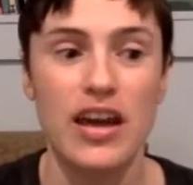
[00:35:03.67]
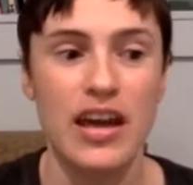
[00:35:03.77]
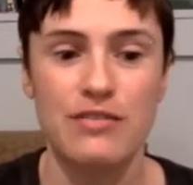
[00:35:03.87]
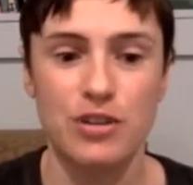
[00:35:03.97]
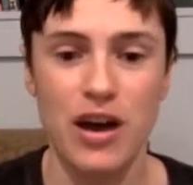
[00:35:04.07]

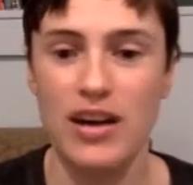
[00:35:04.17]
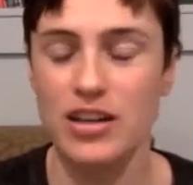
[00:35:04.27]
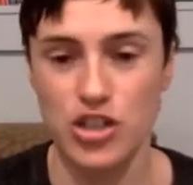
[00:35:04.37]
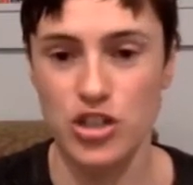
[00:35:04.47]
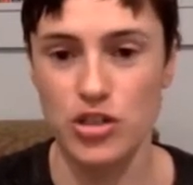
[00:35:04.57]
if you had
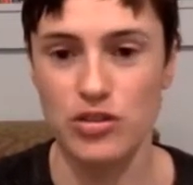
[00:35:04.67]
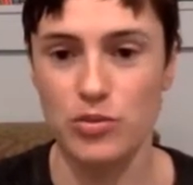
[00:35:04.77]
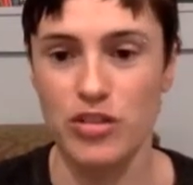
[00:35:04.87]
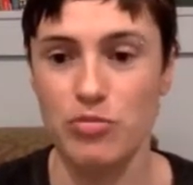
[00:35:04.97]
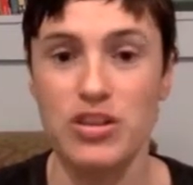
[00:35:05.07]
issues
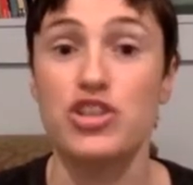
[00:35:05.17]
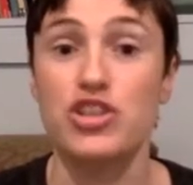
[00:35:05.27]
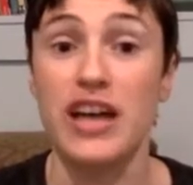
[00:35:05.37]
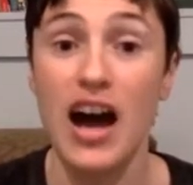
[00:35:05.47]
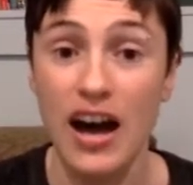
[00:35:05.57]
with
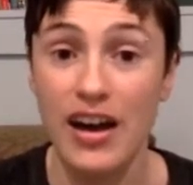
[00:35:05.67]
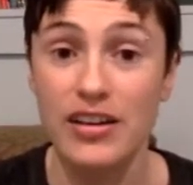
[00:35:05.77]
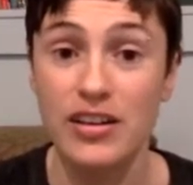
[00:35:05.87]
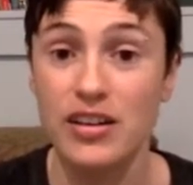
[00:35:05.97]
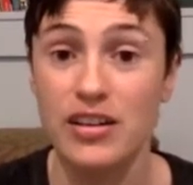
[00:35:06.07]
potentially
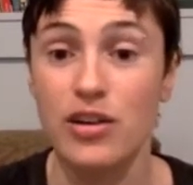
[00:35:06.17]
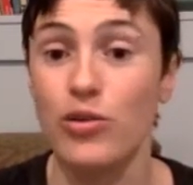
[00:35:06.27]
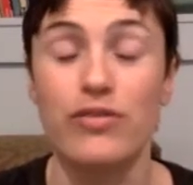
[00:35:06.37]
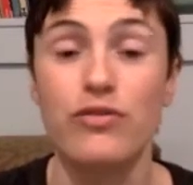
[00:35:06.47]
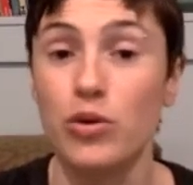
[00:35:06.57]
iron
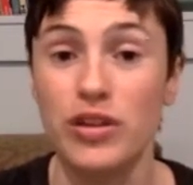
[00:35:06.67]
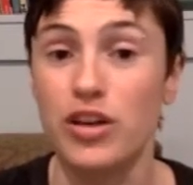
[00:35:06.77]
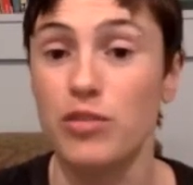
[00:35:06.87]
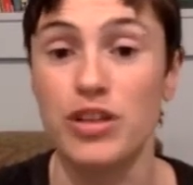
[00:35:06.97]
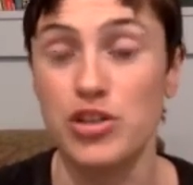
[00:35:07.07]
or
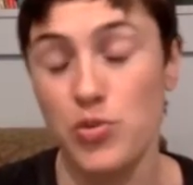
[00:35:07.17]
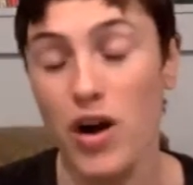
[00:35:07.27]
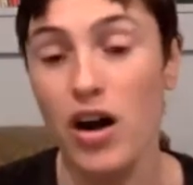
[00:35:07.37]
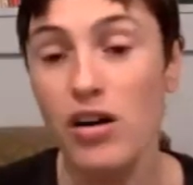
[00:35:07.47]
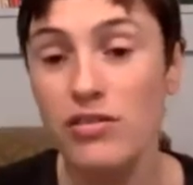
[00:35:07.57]
folate or
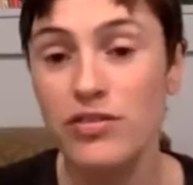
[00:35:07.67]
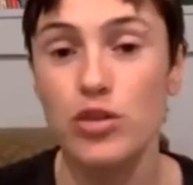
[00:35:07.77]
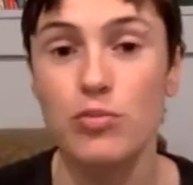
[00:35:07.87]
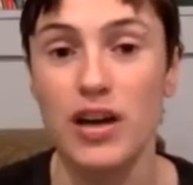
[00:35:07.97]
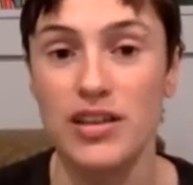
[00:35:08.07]
B12,
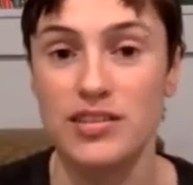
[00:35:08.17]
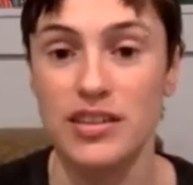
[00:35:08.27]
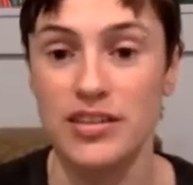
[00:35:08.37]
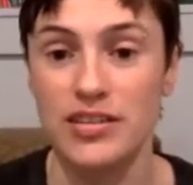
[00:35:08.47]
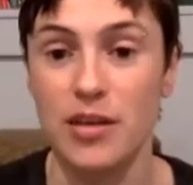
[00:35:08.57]
you might
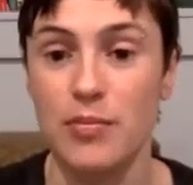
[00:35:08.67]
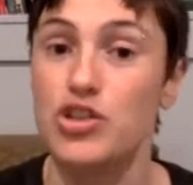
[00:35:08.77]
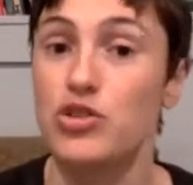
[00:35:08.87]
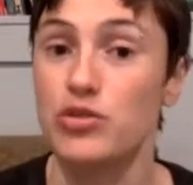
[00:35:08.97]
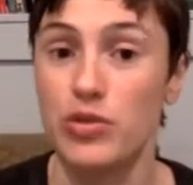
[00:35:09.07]
see some
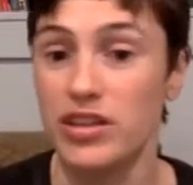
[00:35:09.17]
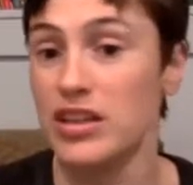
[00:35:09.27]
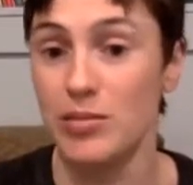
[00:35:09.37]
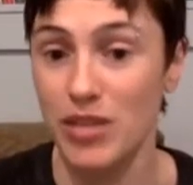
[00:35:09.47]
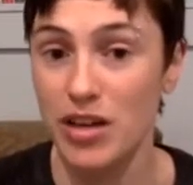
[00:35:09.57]
issues with
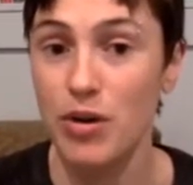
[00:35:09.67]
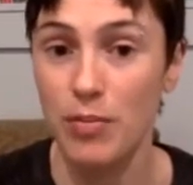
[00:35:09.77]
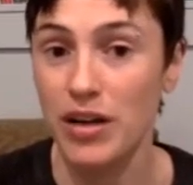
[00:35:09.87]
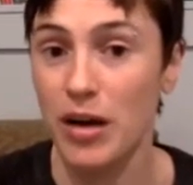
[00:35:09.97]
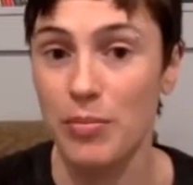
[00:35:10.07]
anemia
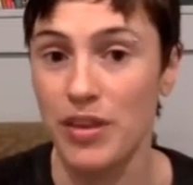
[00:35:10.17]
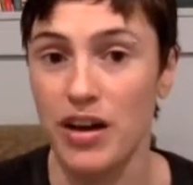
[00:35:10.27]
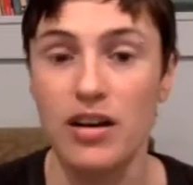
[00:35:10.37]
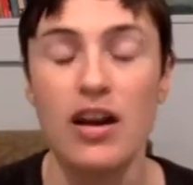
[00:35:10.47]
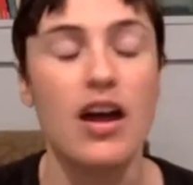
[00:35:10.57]
popping up
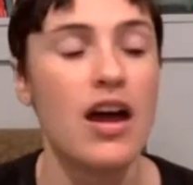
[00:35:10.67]
there,